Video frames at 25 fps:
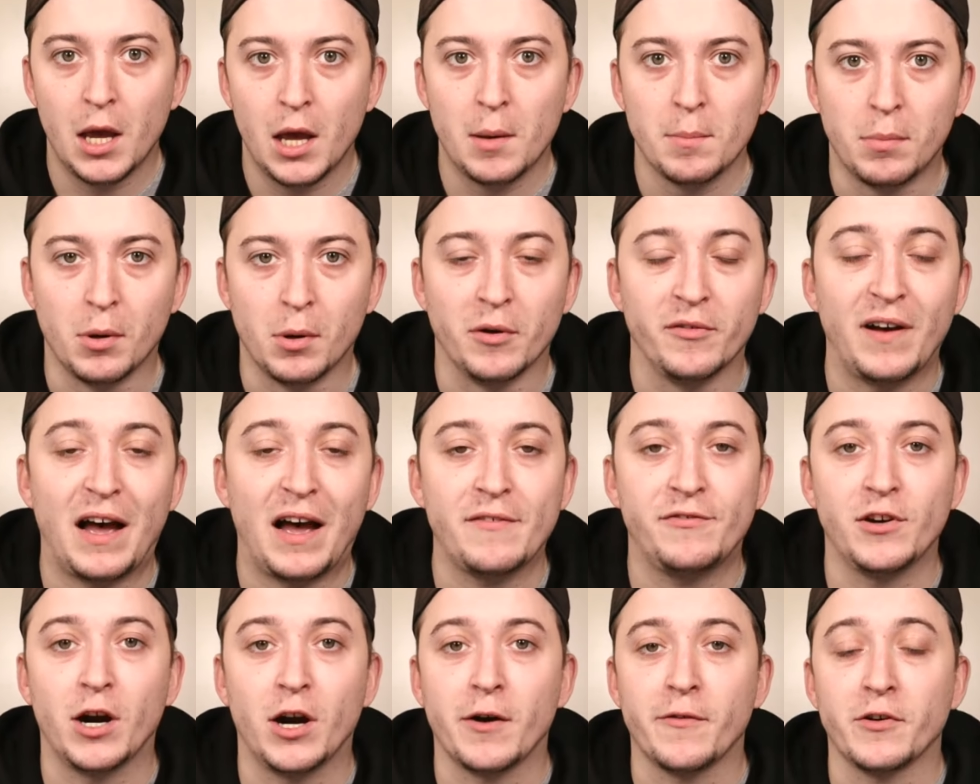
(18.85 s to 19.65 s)
But
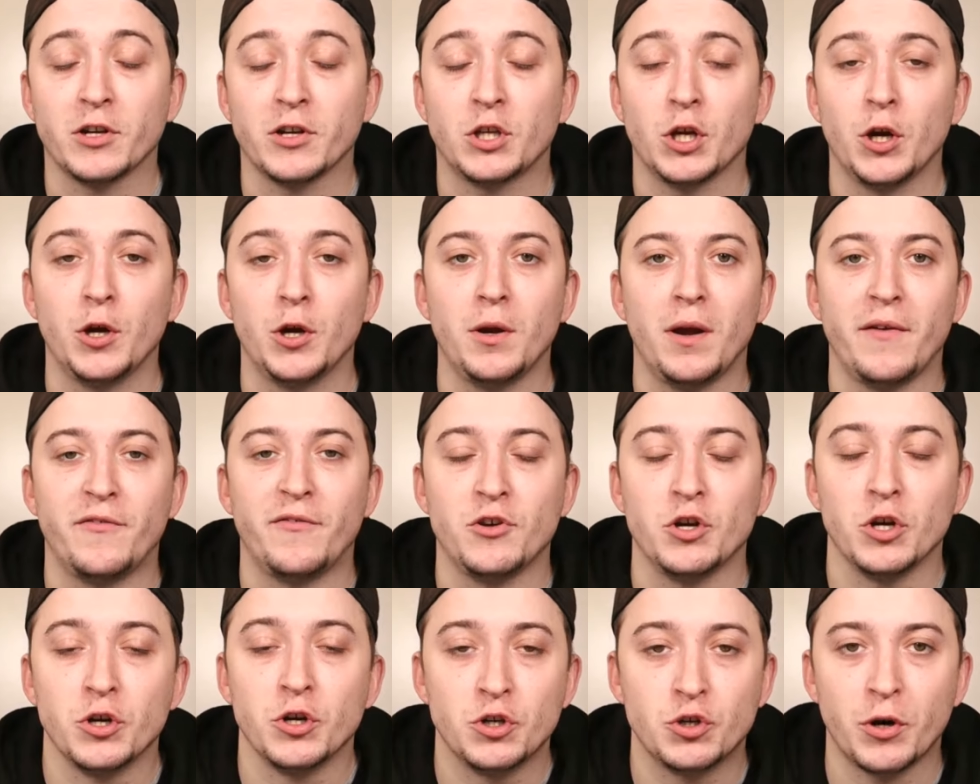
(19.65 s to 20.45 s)
without further ado, if
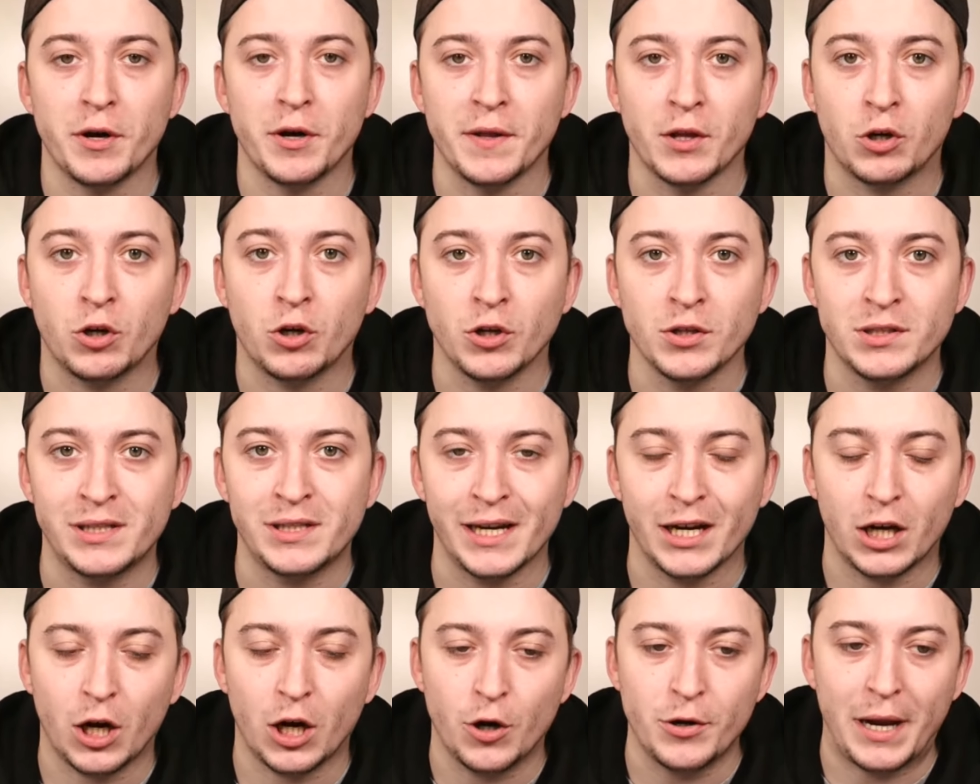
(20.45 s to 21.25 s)
you're enjoying the
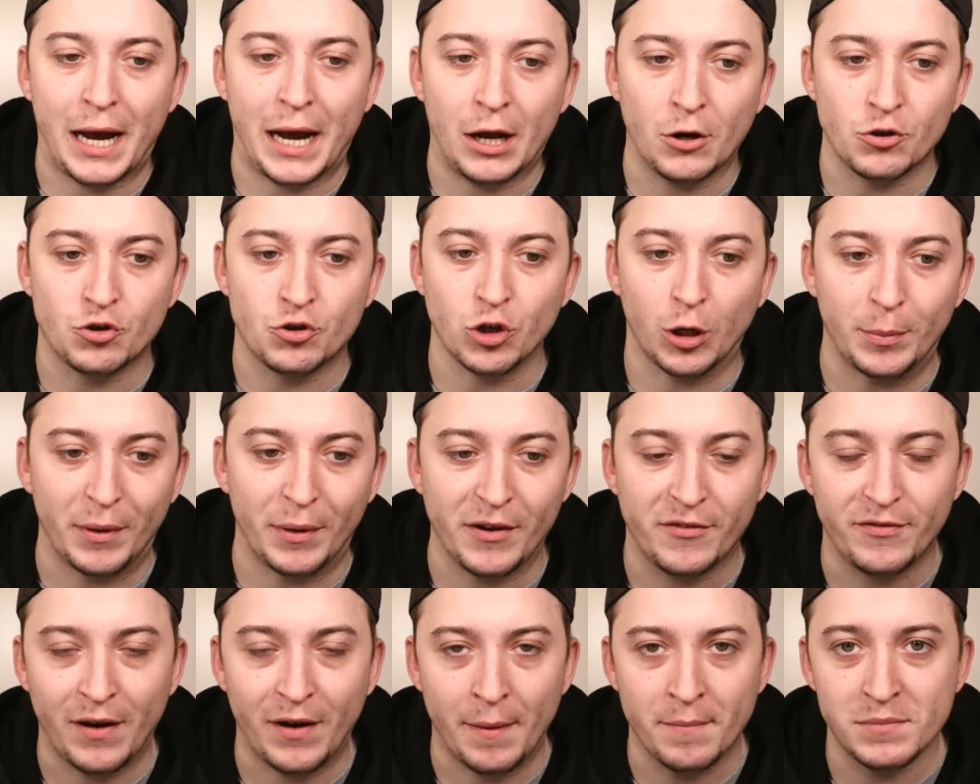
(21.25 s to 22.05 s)
content, go down, drop a
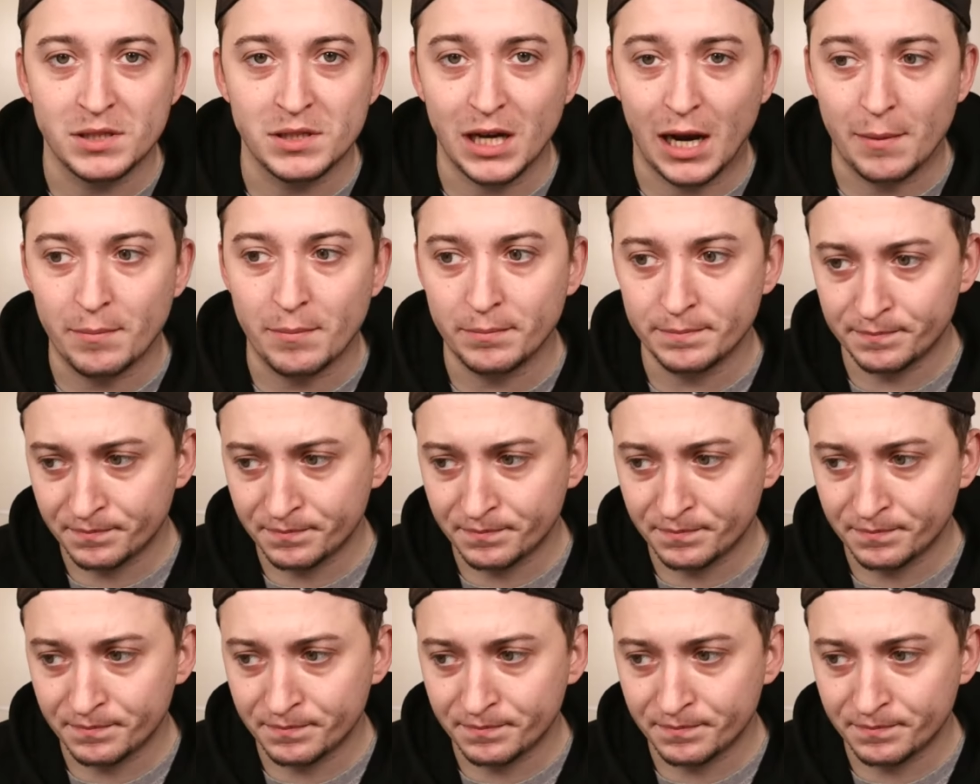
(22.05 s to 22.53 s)
thumbs up.